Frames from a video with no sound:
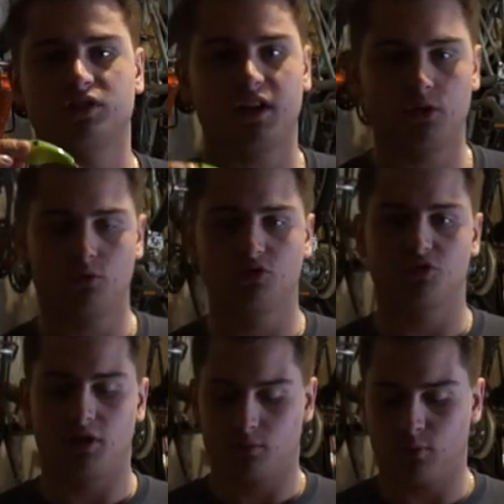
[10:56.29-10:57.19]
I
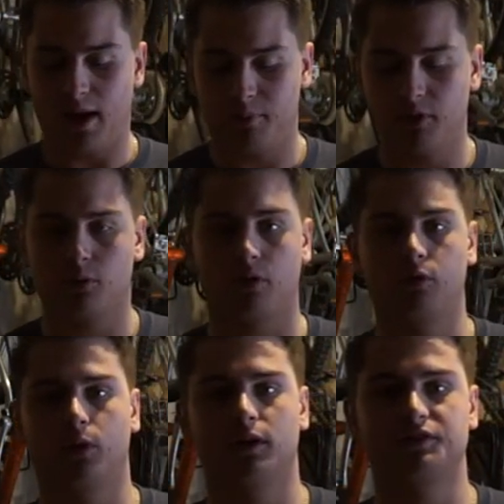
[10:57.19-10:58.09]
use Rapala
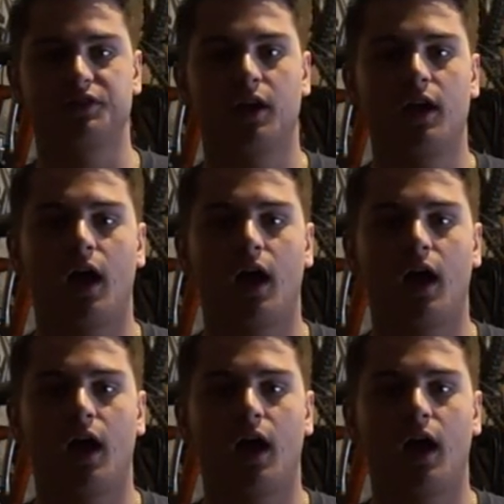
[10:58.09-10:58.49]
lures.